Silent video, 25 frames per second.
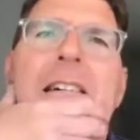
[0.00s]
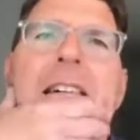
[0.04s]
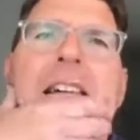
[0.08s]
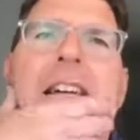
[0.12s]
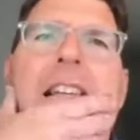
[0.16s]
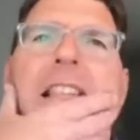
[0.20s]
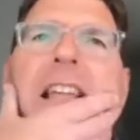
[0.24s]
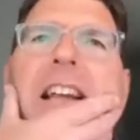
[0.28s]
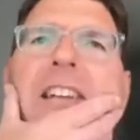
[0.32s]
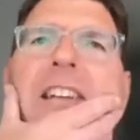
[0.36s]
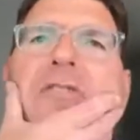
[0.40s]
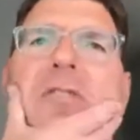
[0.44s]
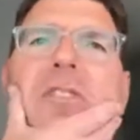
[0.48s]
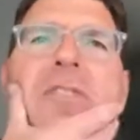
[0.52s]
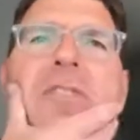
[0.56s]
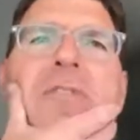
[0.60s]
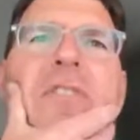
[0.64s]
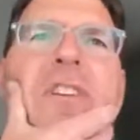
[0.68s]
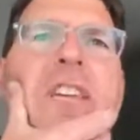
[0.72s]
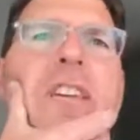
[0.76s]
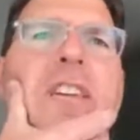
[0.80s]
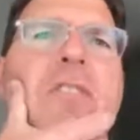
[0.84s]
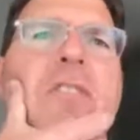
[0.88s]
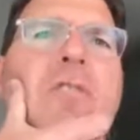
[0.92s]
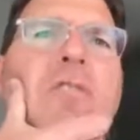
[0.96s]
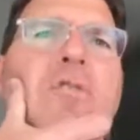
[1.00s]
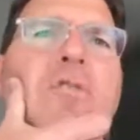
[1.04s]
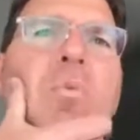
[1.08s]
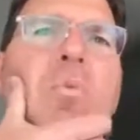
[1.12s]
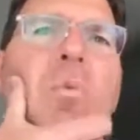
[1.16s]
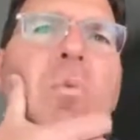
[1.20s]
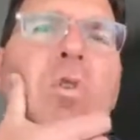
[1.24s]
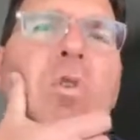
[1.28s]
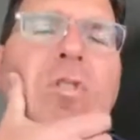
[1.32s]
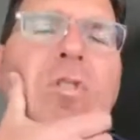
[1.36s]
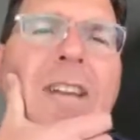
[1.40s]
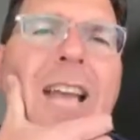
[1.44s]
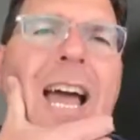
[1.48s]
electric vehicles
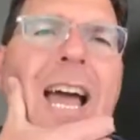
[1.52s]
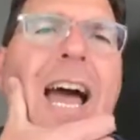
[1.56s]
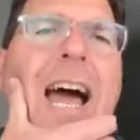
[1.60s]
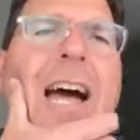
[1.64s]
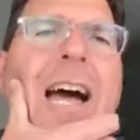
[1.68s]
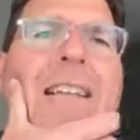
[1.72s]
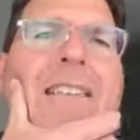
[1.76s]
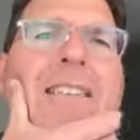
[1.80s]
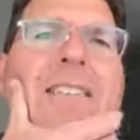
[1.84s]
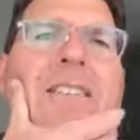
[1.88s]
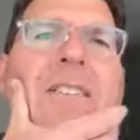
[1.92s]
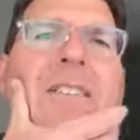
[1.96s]
were not